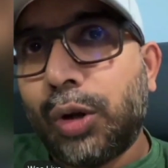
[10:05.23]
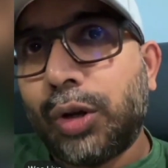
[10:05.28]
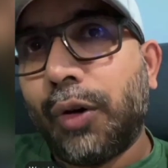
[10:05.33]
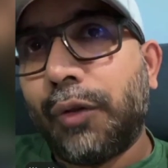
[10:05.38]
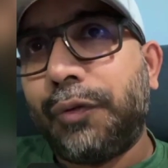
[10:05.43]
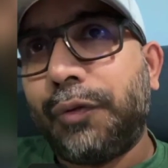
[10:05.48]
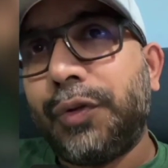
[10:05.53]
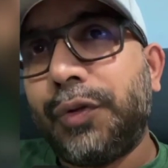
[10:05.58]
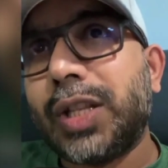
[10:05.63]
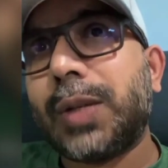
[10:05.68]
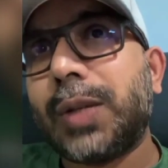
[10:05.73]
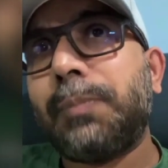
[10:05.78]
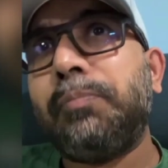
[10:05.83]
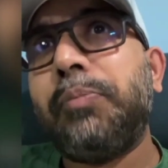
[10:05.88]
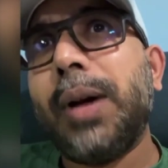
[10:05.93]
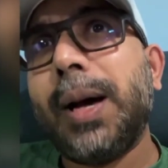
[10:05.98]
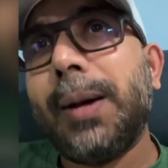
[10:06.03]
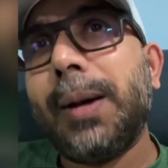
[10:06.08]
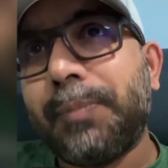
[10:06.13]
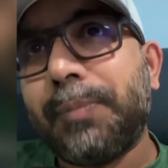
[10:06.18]
your first
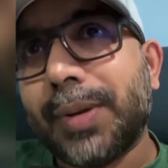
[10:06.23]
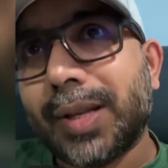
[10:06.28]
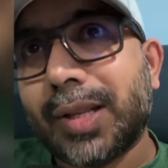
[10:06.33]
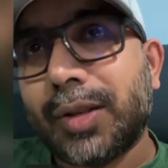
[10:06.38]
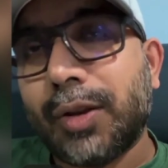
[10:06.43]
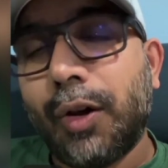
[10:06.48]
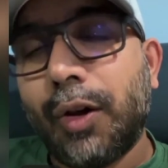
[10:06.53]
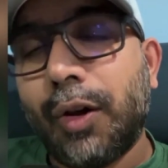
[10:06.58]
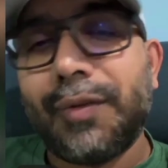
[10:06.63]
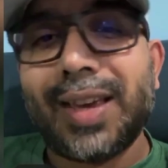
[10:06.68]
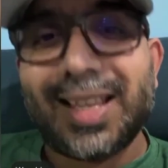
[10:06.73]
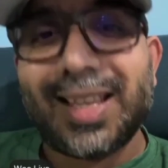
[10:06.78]
purpose of